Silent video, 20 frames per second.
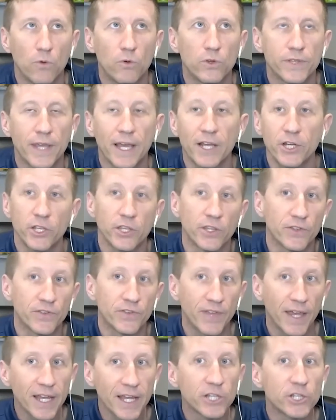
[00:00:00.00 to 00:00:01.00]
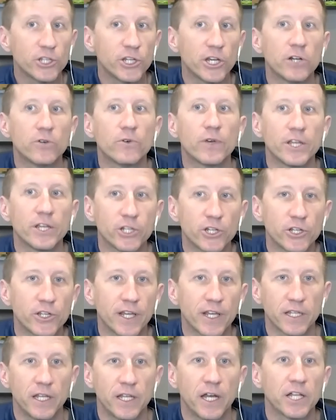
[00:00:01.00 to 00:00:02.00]
was actually the second generation
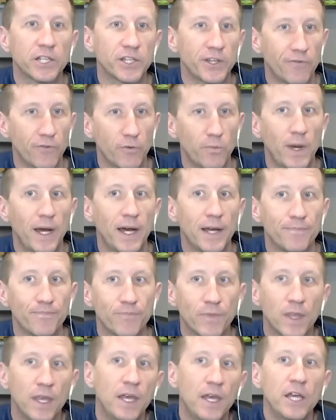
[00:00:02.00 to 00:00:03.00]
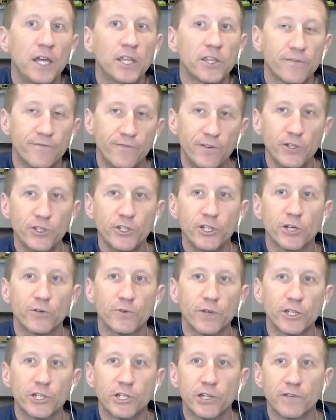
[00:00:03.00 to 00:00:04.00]
technology for PON. The first
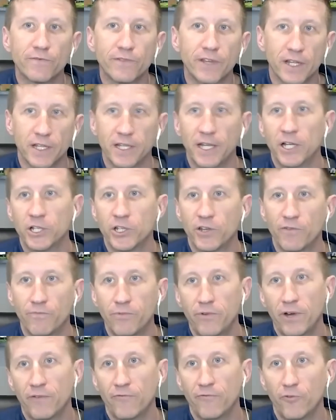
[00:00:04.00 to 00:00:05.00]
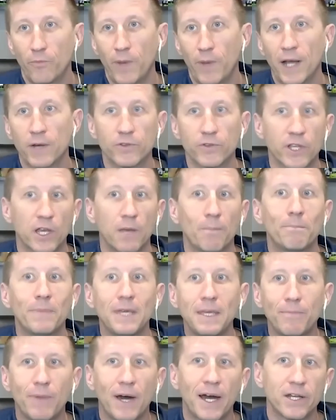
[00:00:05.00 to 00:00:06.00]
generation of technology for PON was called
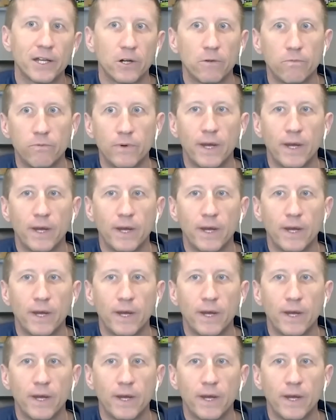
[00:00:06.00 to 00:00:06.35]
BPon, or